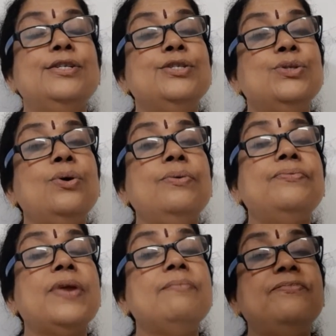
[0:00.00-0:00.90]
So
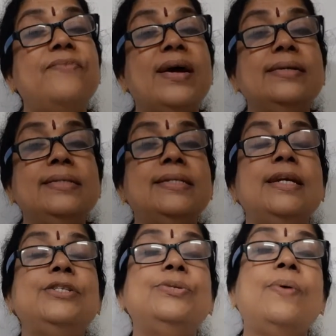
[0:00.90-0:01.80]
from one
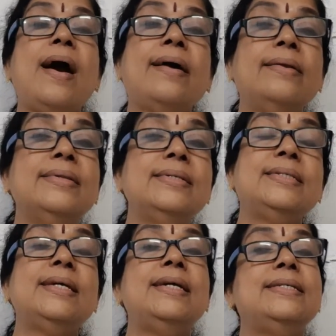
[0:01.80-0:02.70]
state to another
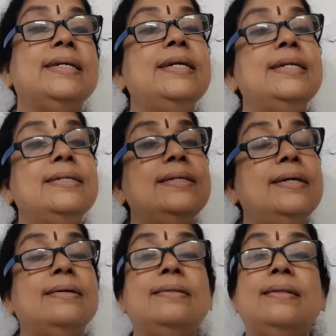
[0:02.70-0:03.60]
state,
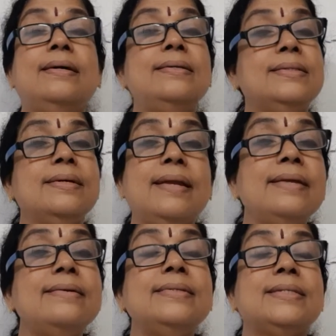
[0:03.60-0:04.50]
there is
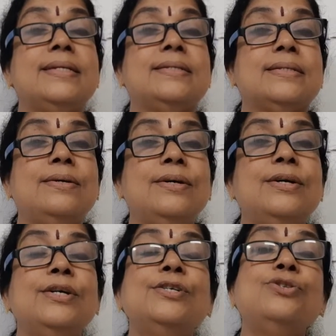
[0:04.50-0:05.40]
great distance.
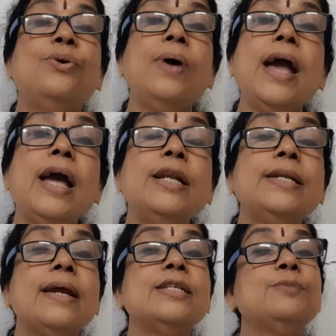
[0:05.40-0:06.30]
So air
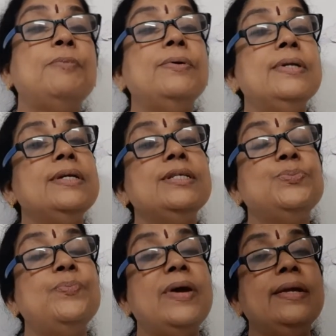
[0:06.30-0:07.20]
transport is
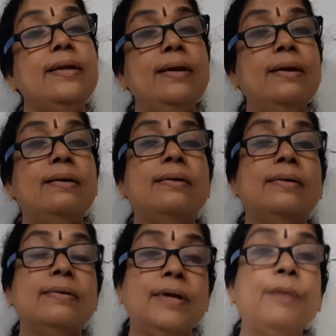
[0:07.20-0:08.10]
very
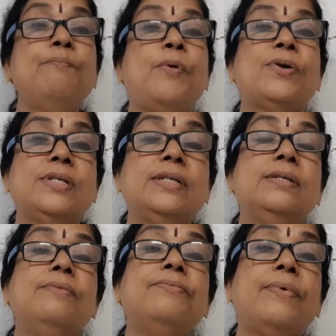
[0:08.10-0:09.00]
important
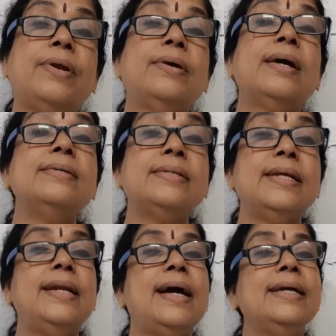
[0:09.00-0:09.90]
for a
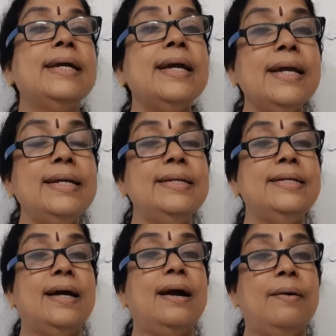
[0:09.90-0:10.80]
country like
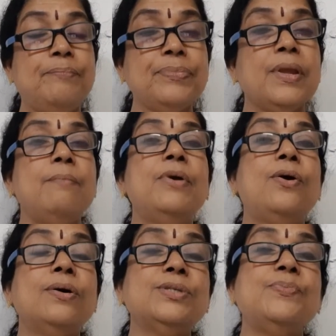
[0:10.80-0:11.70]
India,
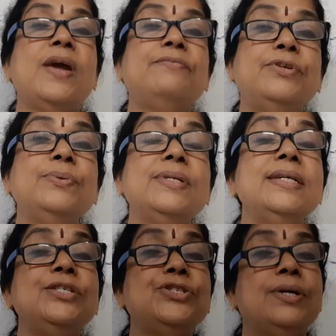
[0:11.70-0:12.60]
because we have to
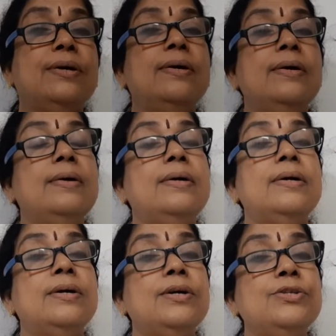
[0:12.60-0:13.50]
reach
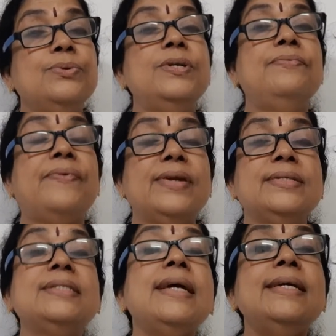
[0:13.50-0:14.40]
to different
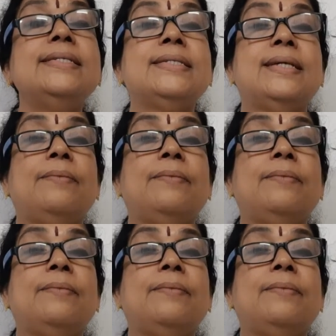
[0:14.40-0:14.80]
states.